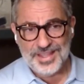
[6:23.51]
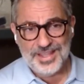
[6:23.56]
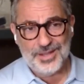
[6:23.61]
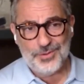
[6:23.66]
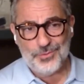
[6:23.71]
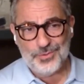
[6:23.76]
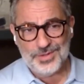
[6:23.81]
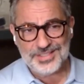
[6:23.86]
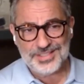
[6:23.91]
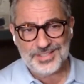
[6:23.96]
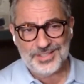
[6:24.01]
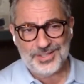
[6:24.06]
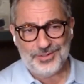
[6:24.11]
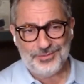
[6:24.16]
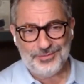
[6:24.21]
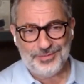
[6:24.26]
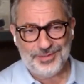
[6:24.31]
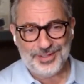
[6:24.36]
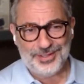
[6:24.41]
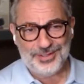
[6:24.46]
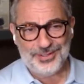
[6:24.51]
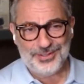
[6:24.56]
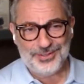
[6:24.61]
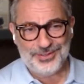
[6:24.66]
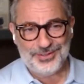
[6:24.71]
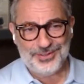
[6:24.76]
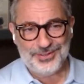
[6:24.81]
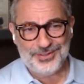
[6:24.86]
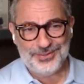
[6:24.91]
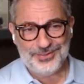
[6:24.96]
It wasn't all bad, you
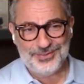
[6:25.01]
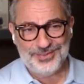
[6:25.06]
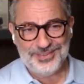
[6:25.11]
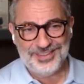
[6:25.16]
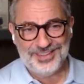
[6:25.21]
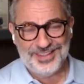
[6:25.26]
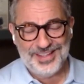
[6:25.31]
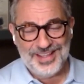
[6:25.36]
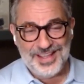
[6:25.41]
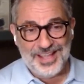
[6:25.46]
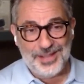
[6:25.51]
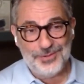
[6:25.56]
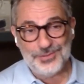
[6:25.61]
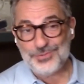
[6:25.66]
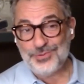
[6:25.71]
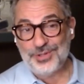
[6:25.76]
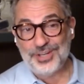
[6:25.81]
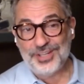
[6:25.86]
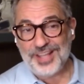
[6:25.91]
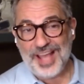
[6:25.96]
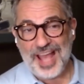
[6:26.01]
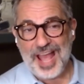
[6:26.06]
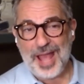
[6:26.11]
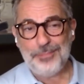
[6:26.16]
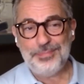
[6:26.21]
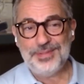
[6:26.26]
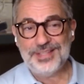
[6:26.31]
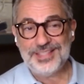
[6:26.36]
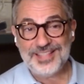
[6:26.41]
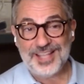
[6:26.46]
know. It was one of the
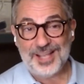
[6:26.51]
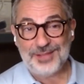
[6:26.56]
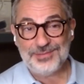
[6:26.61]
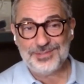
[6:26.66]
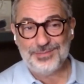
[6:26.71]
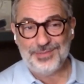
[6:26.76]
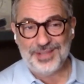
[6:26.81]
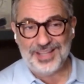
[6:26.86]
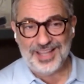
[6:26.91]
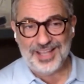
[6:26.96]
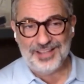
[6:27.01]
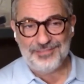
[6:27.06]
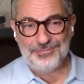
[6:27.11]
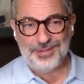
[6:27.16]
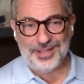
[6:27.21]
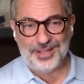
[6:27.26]
happiest times of my life,